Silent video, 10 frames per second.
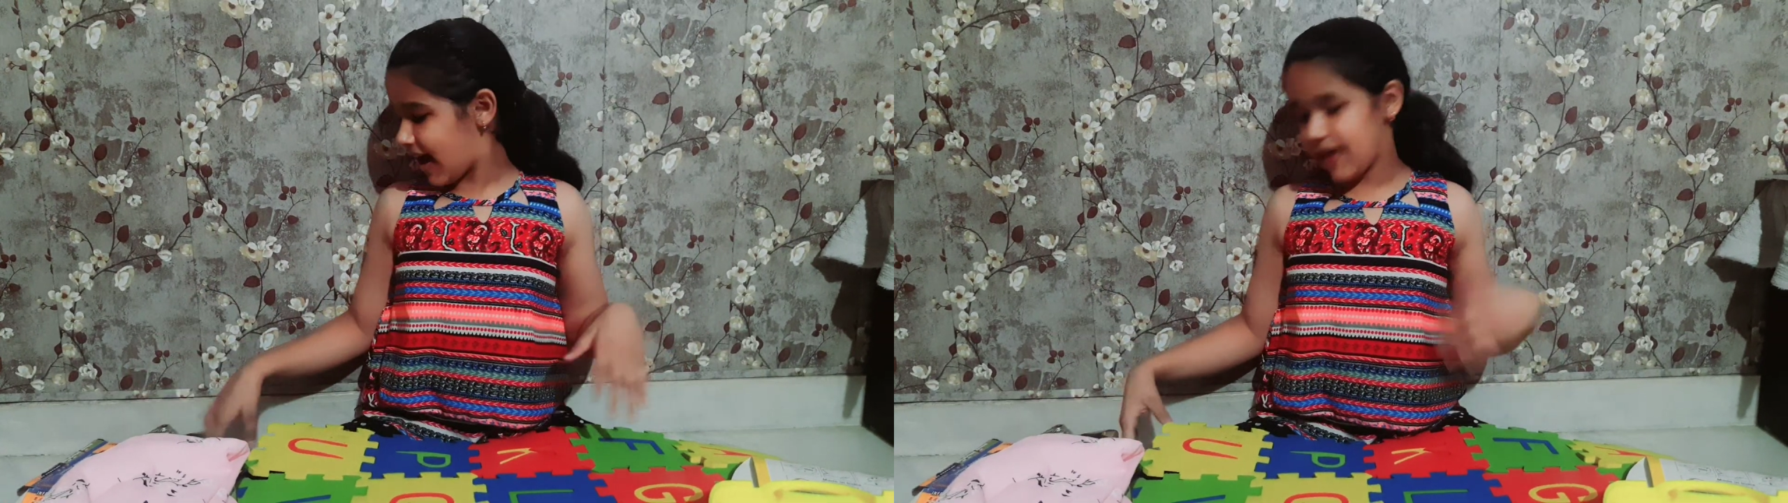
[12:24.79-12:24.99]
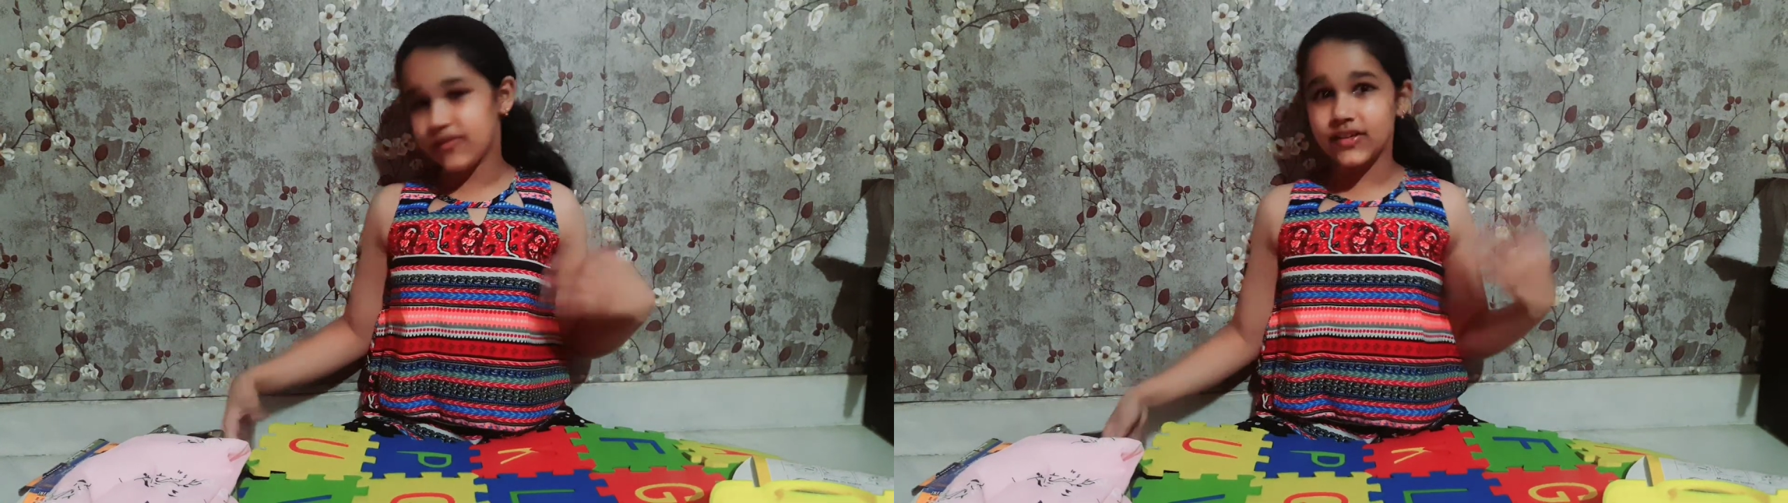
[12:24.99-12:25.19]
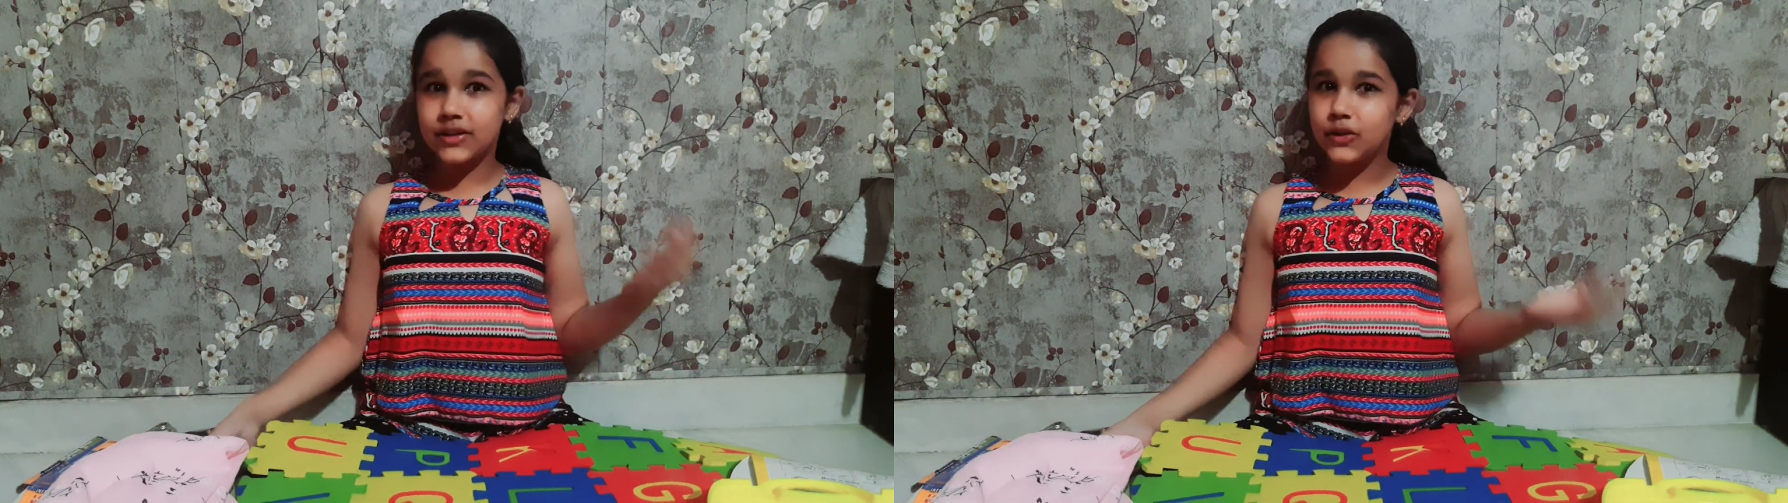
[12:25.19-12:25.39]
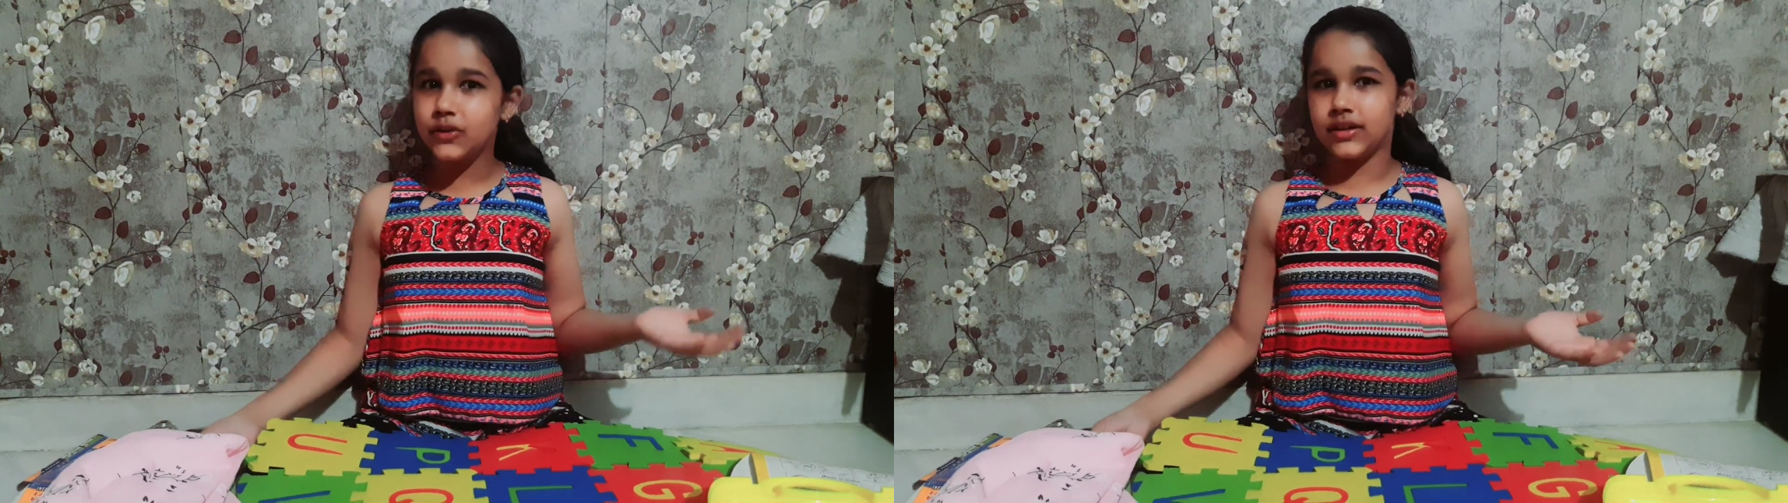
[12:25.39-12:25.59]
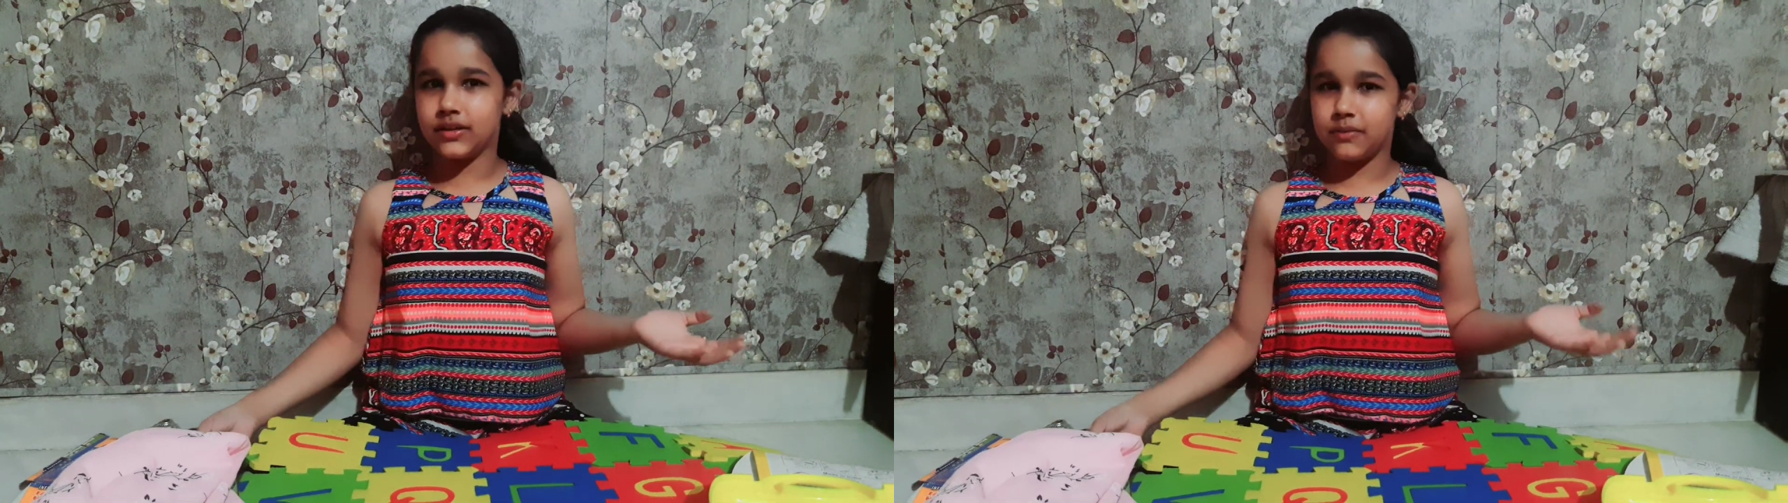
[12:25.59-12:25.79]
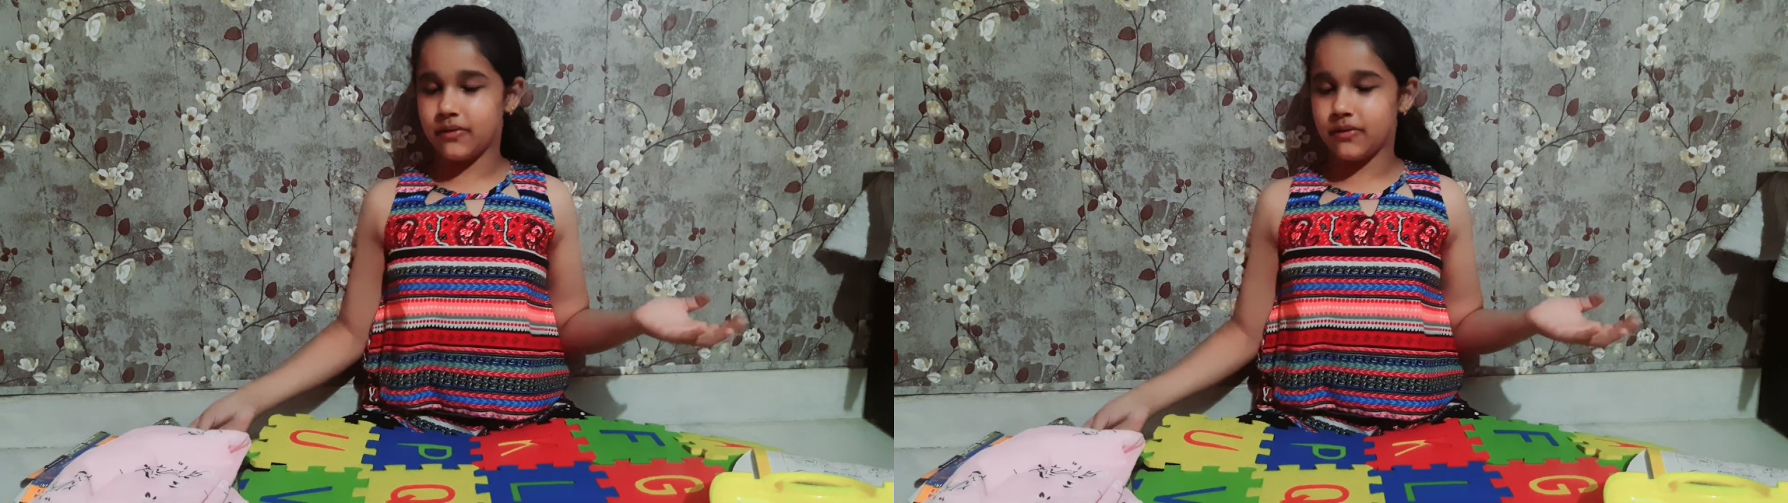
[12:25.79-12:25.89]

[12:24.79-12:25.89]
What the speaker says: have included in my